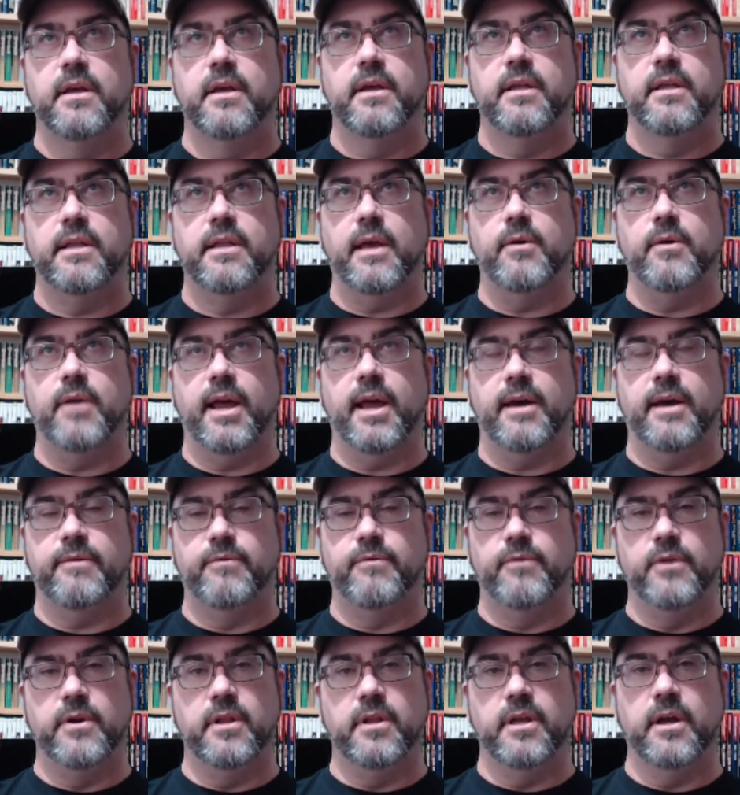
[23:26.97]
They would have
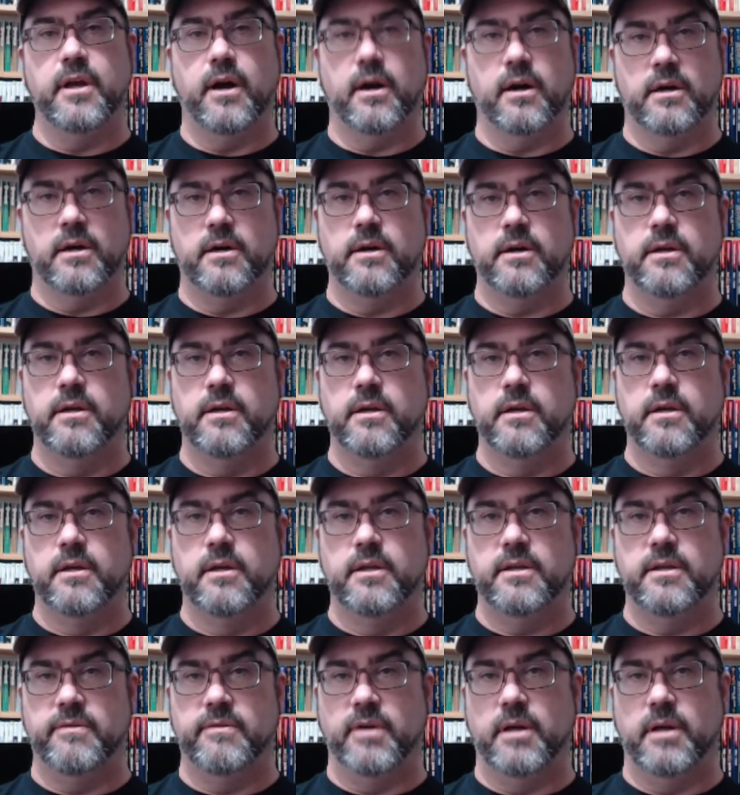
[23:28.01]
really hard
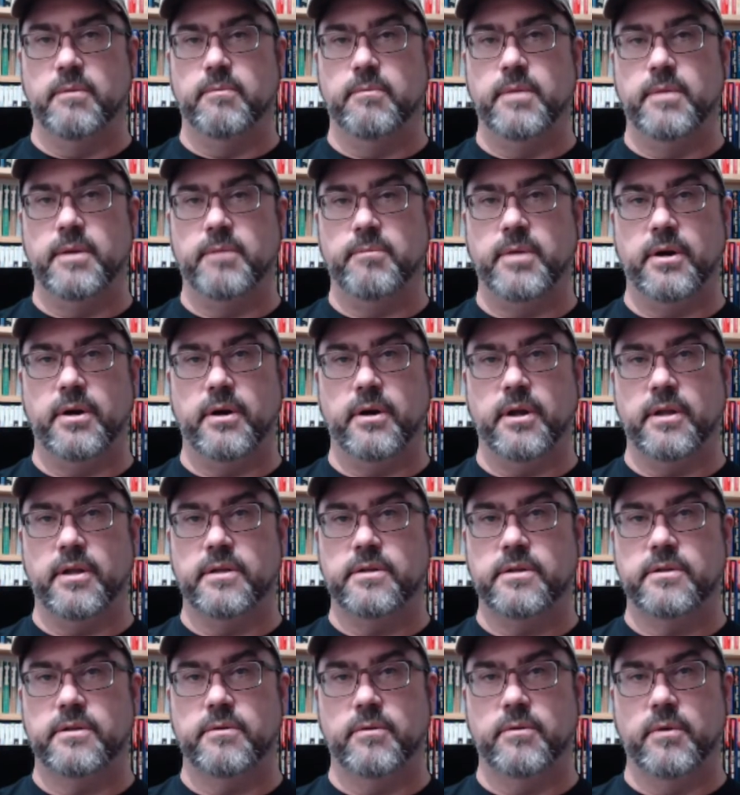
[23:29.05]
development
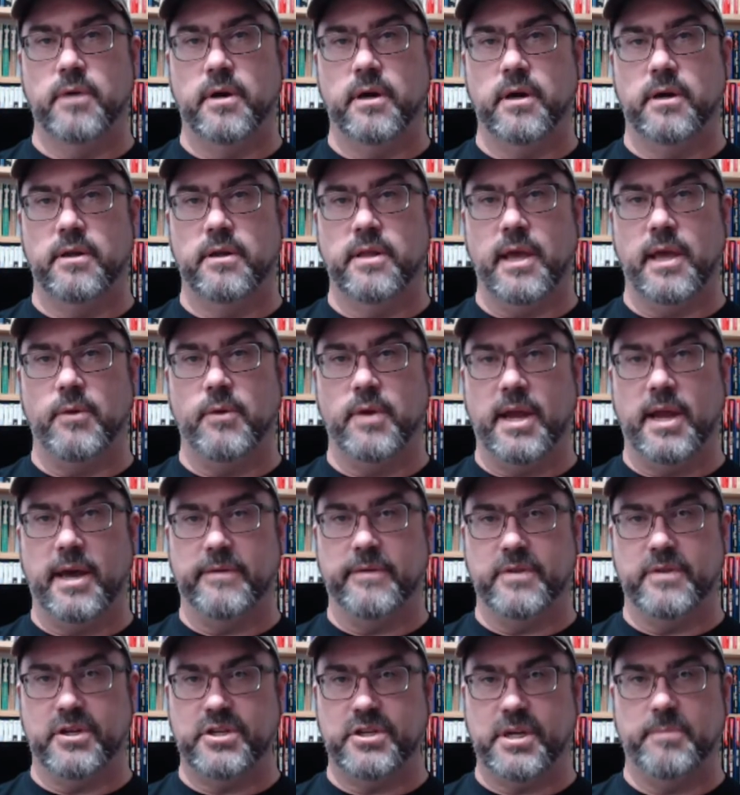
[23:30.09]
periods where they would have
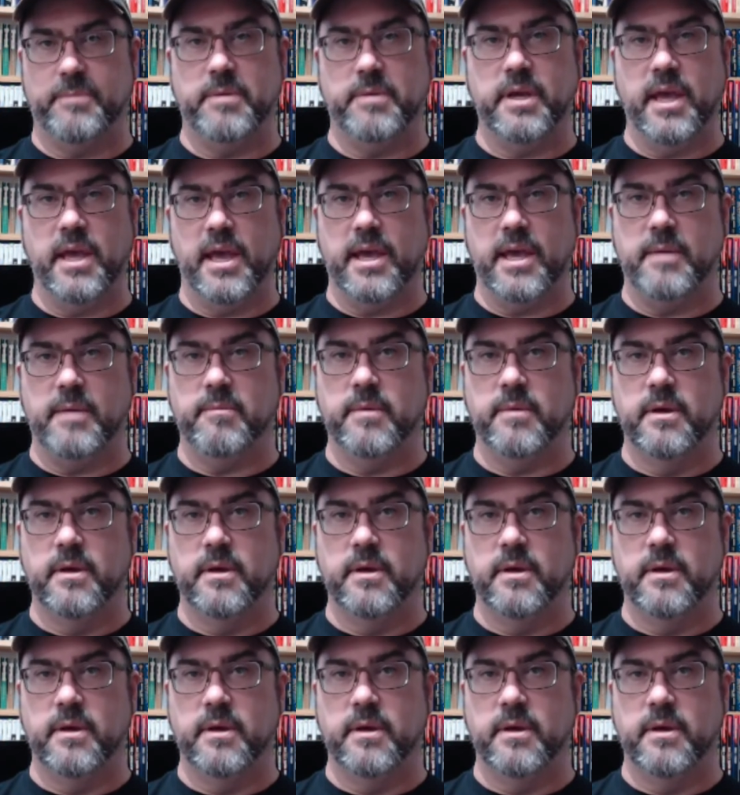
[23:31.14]
to ship a game